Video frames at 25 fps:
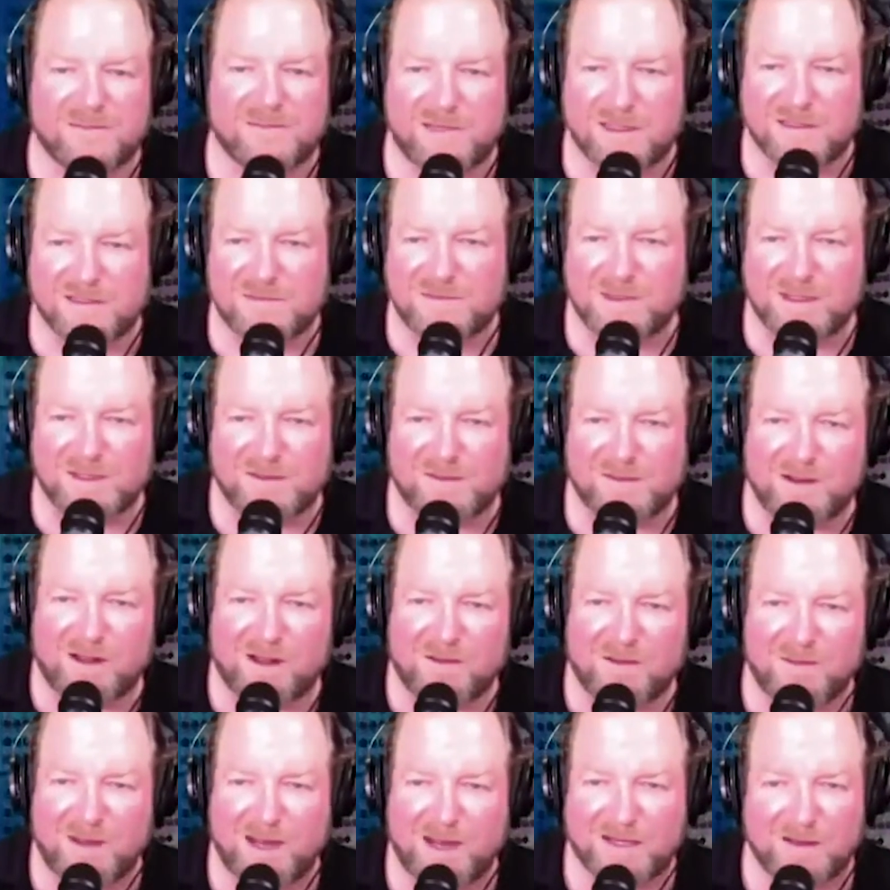does bring it
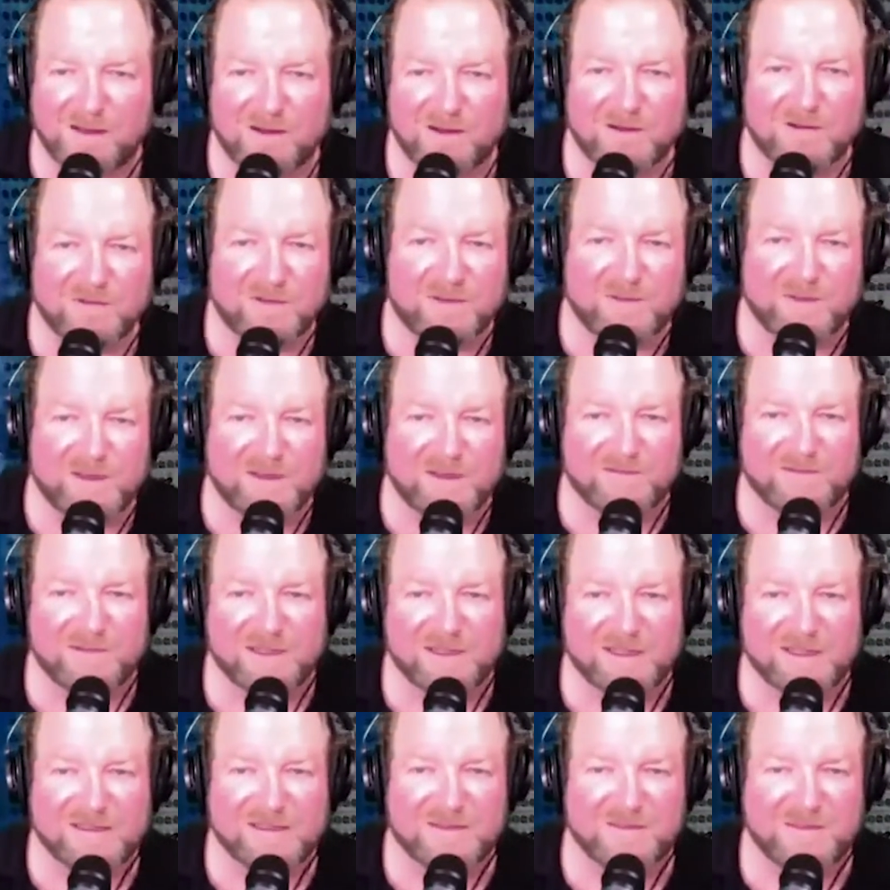all back home. I mean,
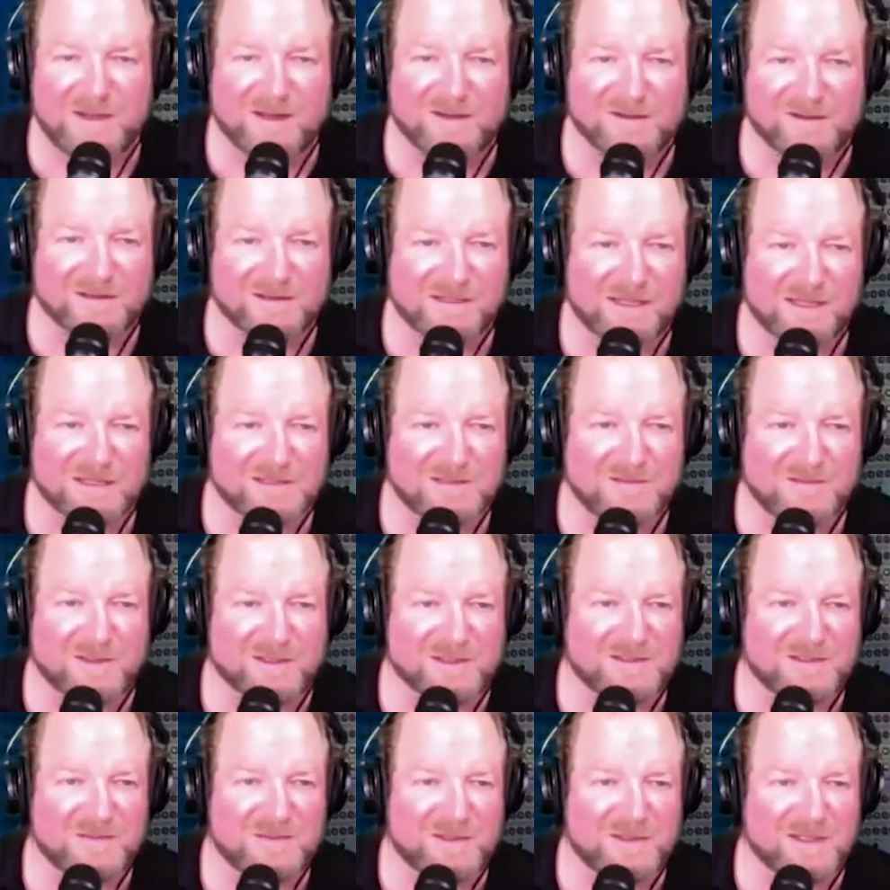really, it's about the customer
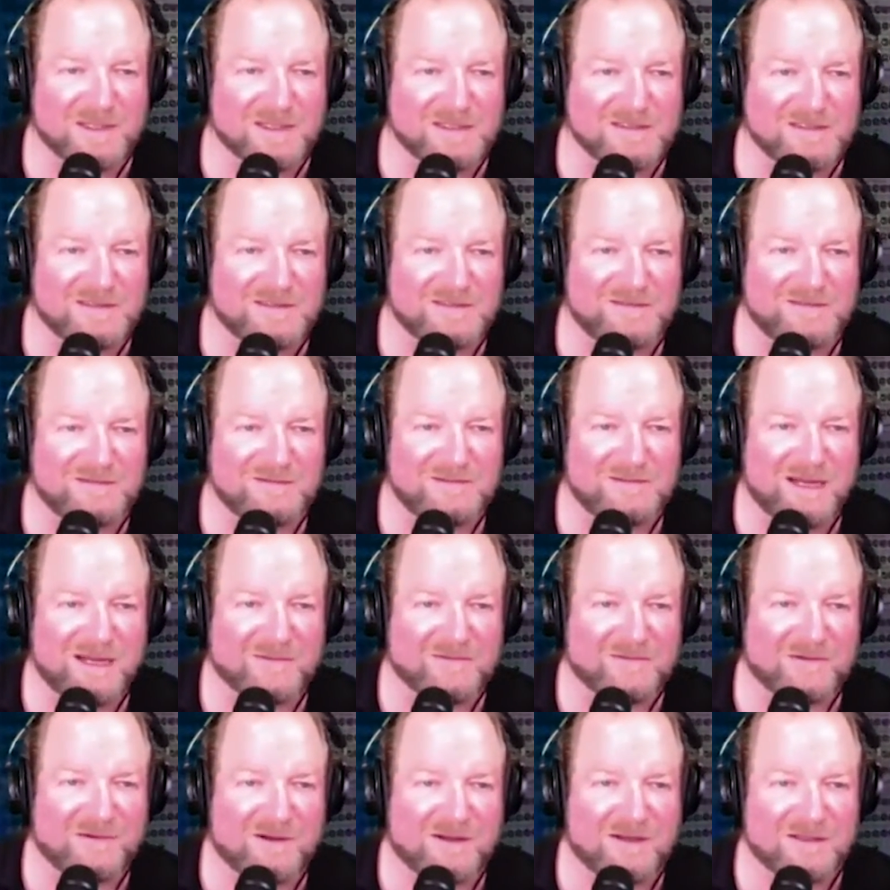experience
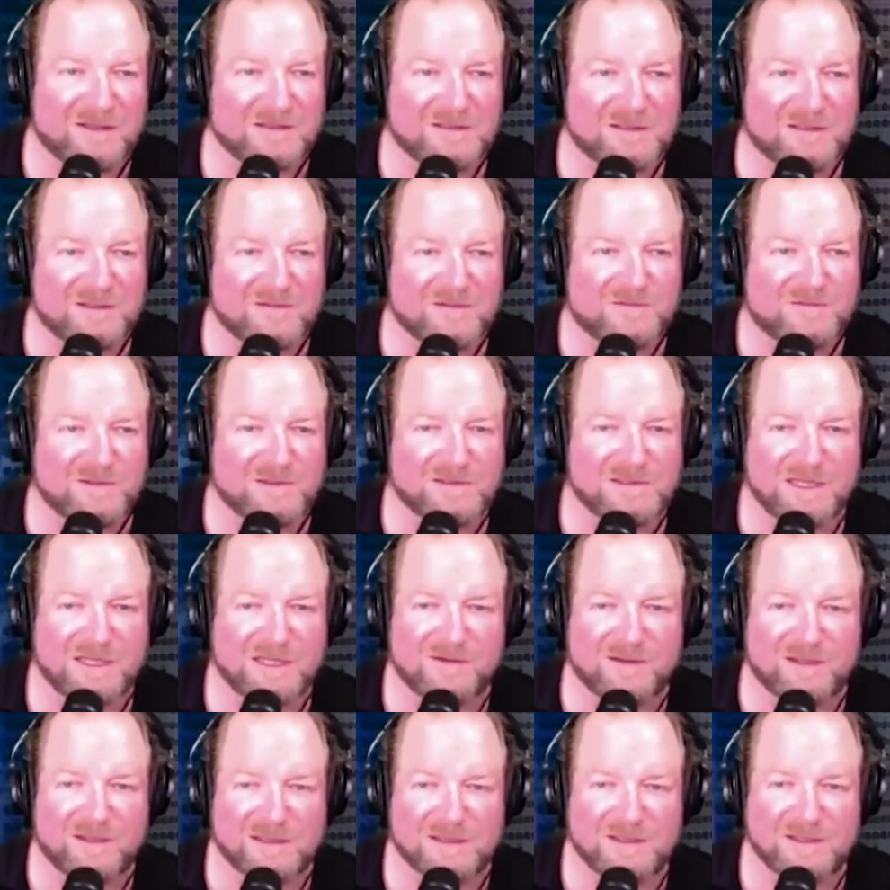after all. So if you're
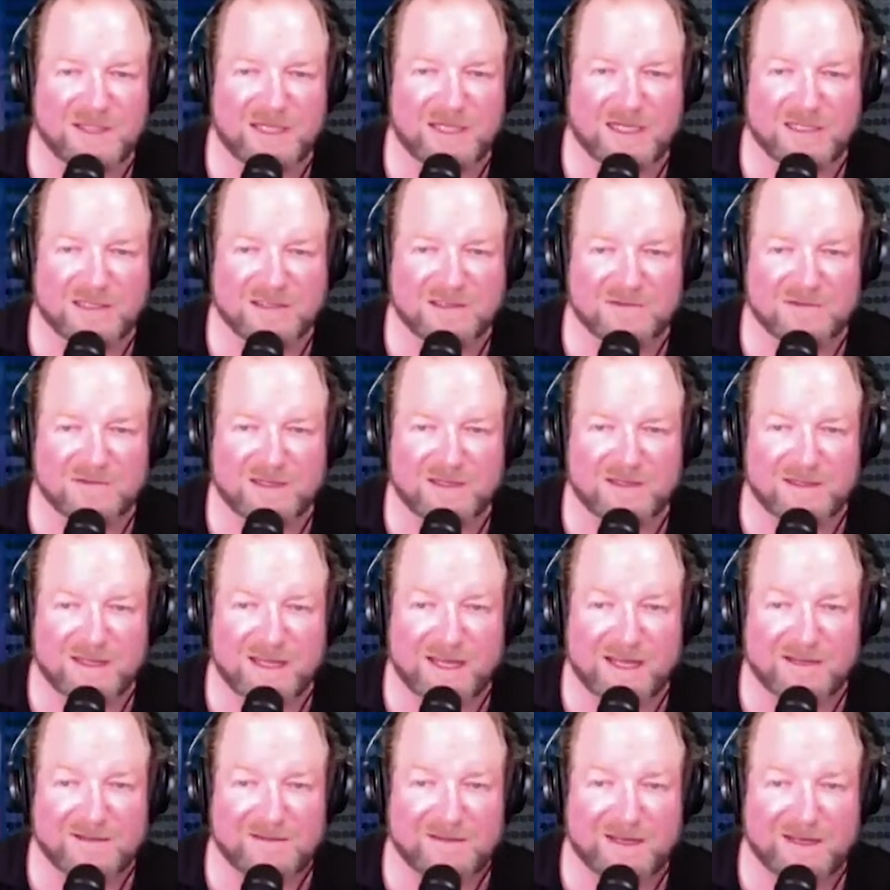centering the change around
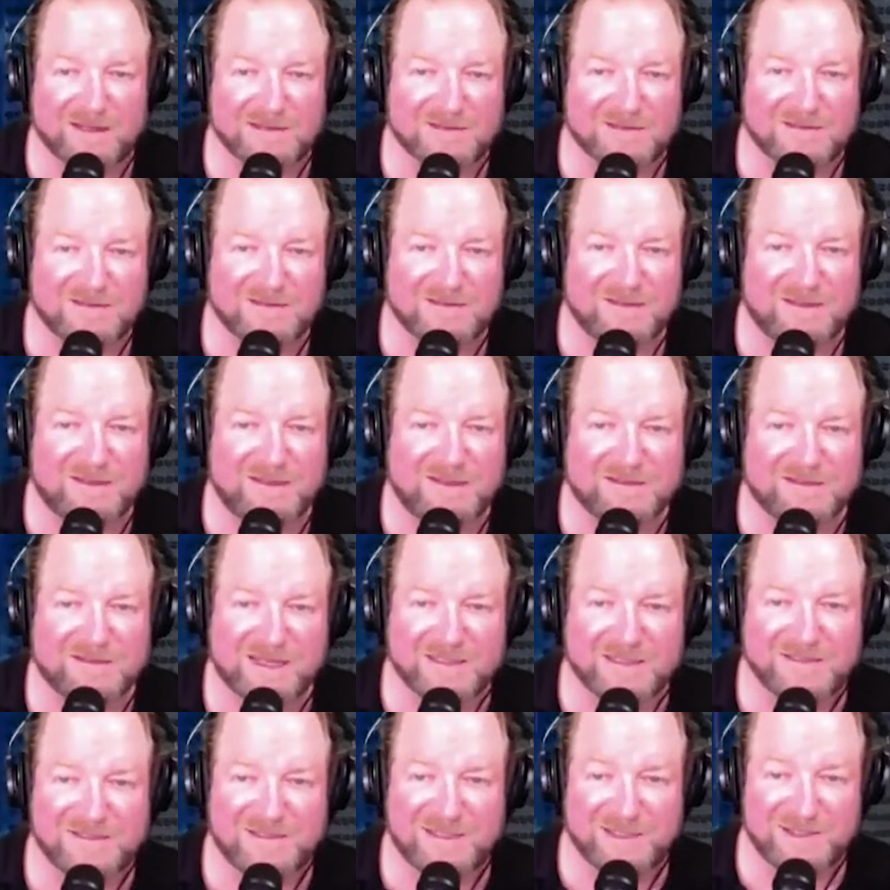that, that's
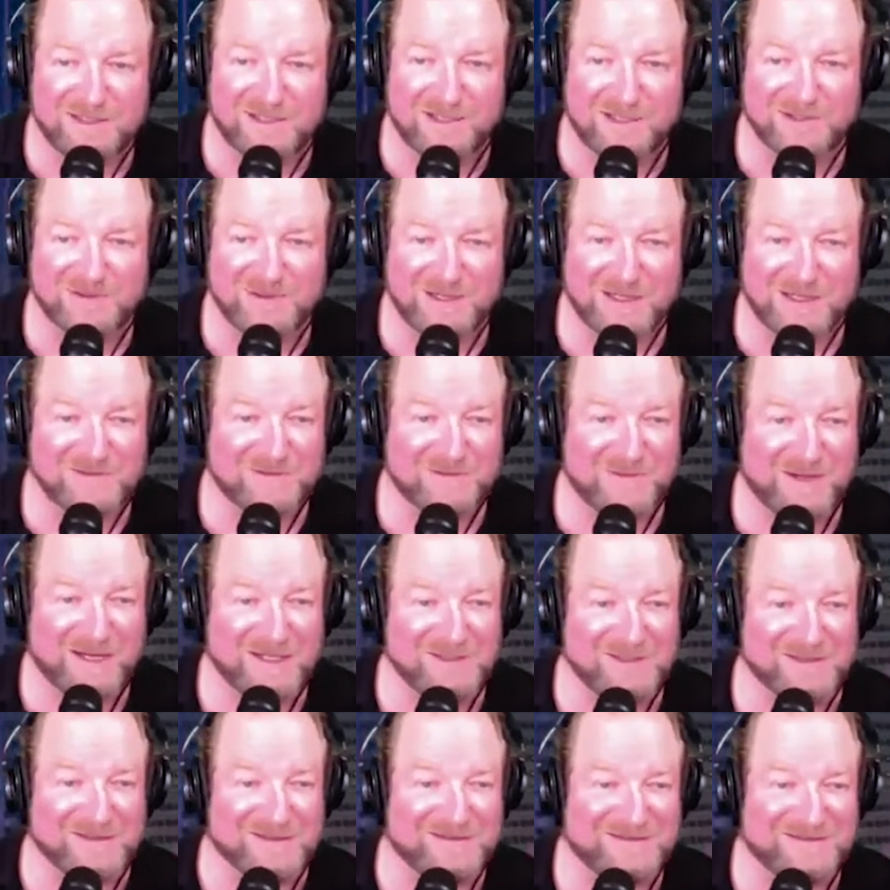digital
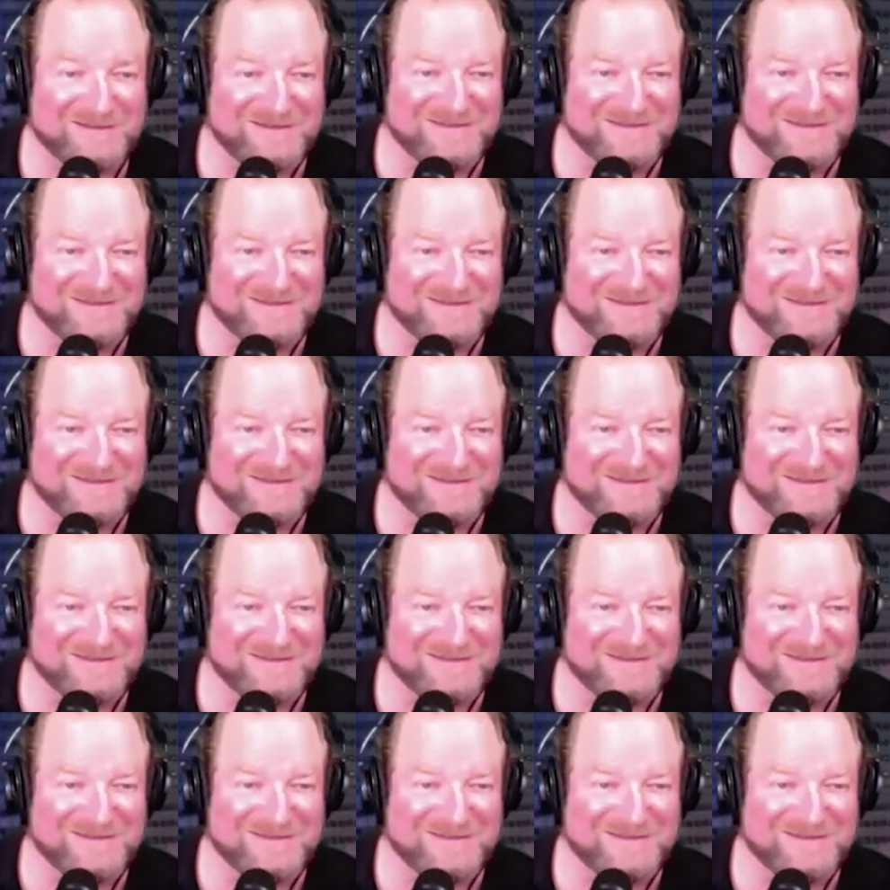transformation.